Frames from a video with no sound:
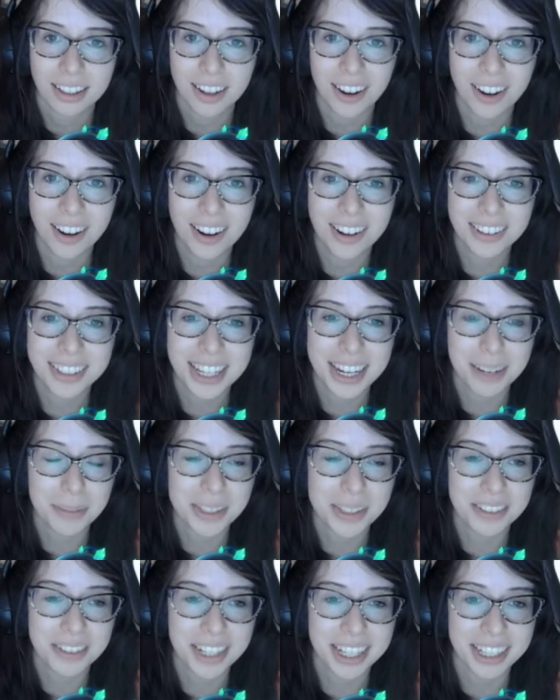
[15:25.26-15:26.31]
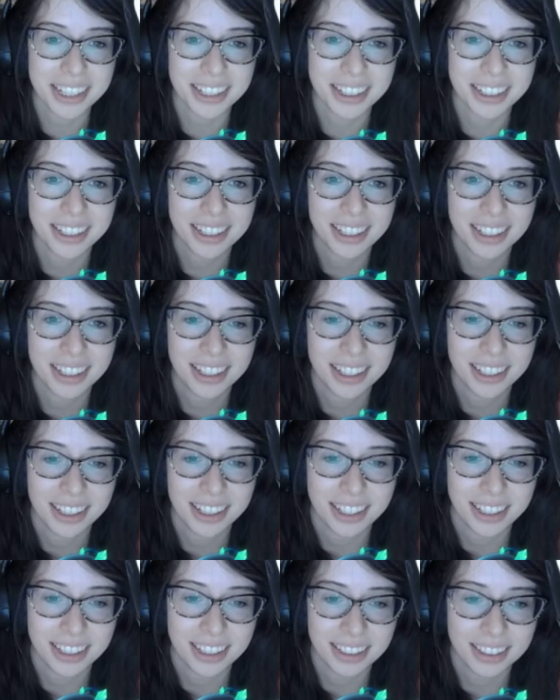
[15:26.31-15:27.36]
Oh, lamps. Okay.
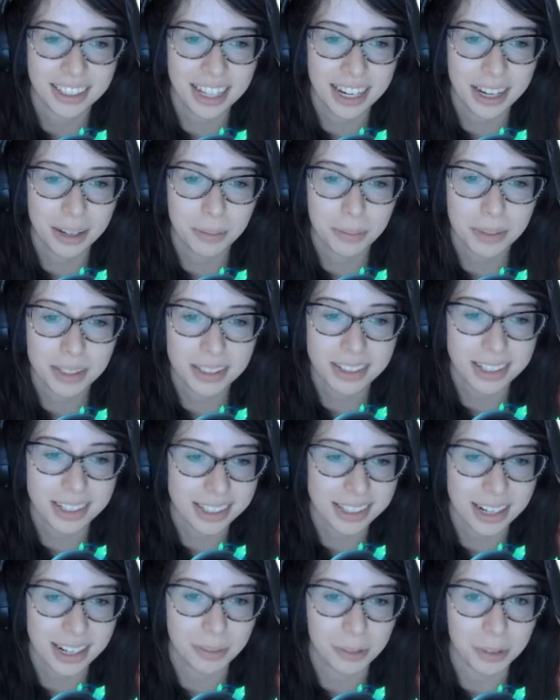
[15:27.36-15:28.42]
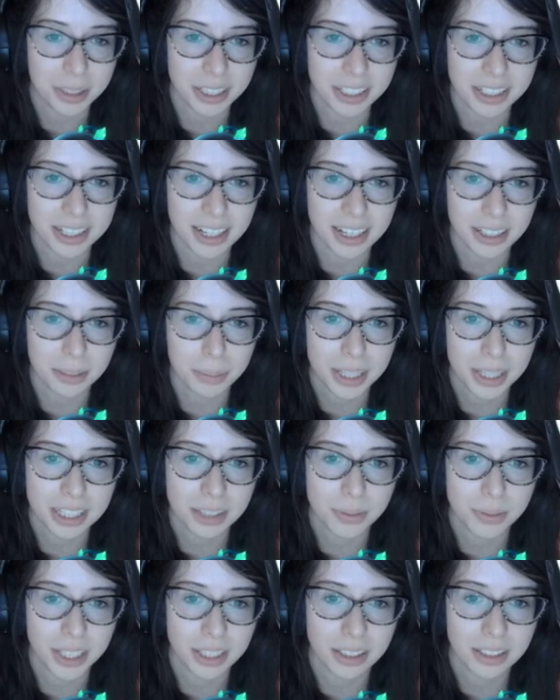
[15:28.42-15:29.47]
Lamps doesn't have quick attack. That's
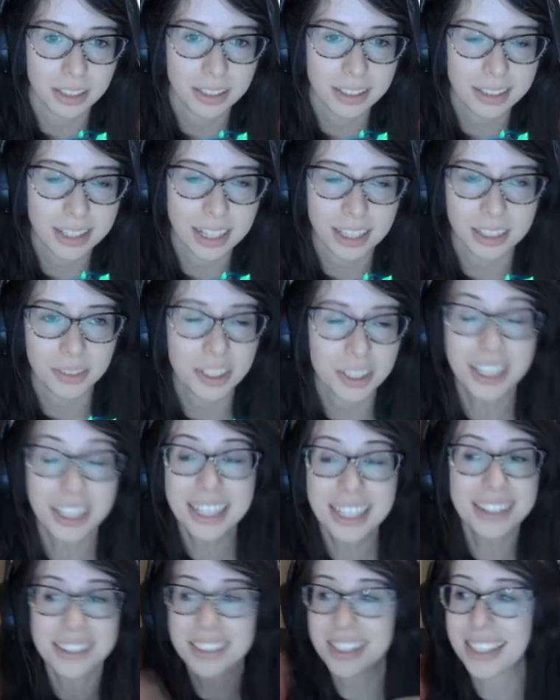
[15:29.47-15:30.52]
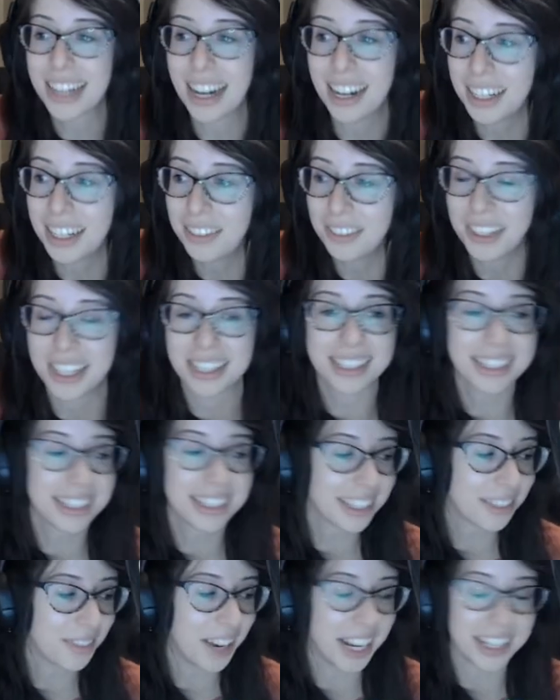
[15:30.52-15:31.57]
fine. Scary. You can use scary face. This
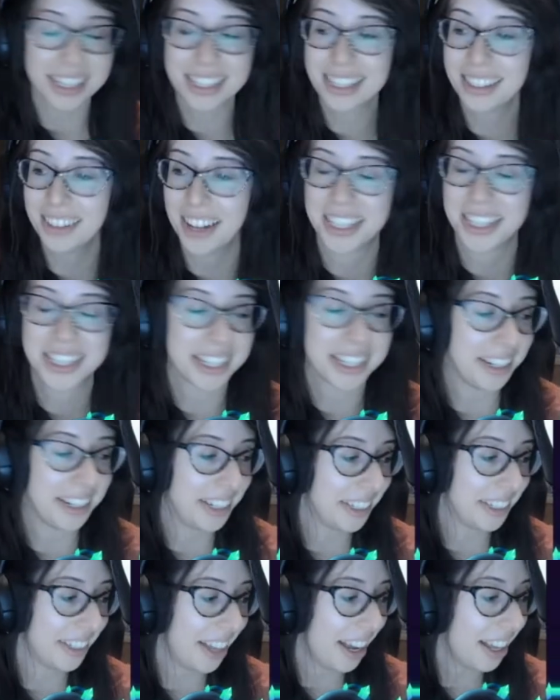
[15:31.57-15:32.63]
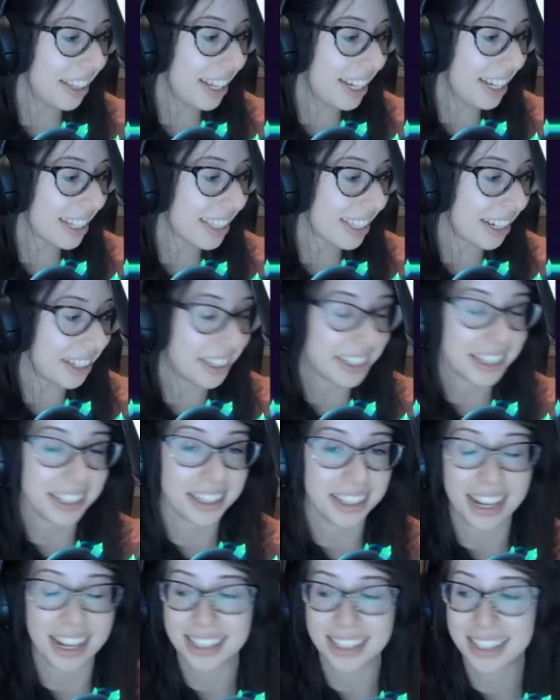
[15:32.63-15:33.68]
is fine. This is a lot scary. lot less scary than
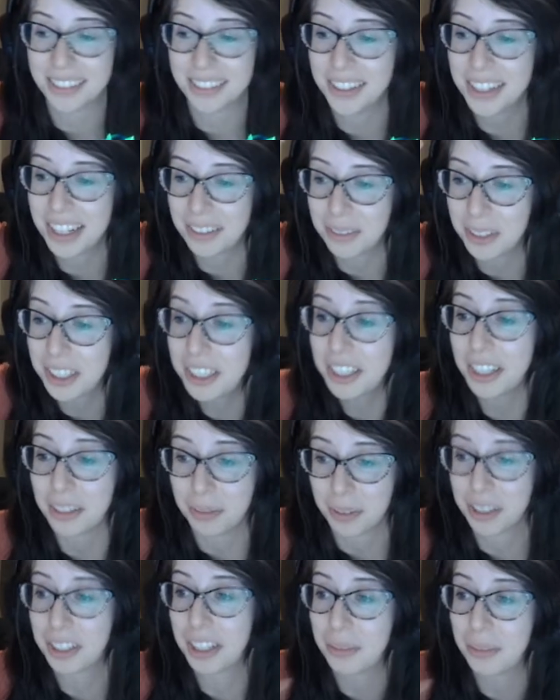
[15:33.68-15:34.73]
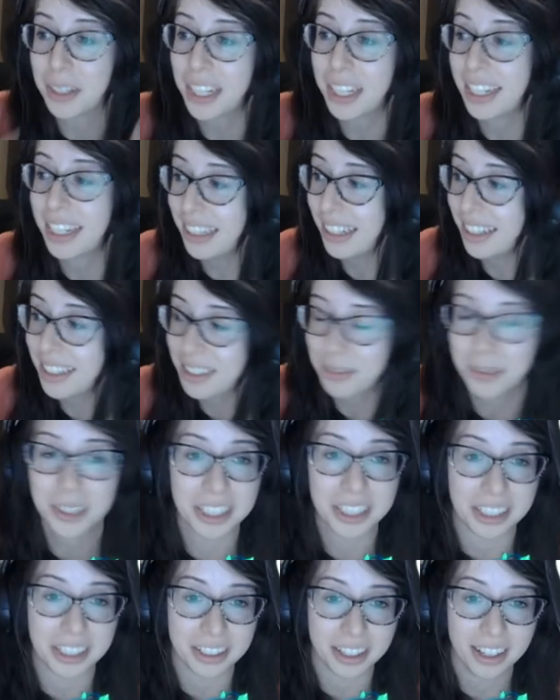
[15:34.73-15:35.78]
the last time. Okay, we're good. We're good. We're in this. We're
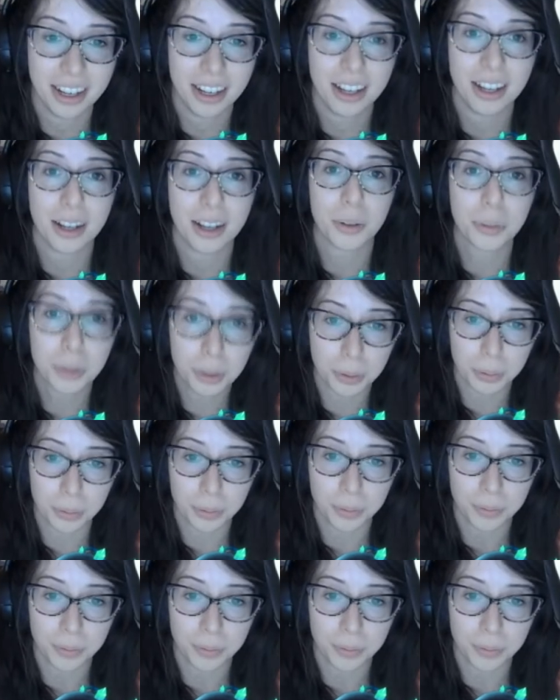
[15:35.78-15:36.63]
good. Phew.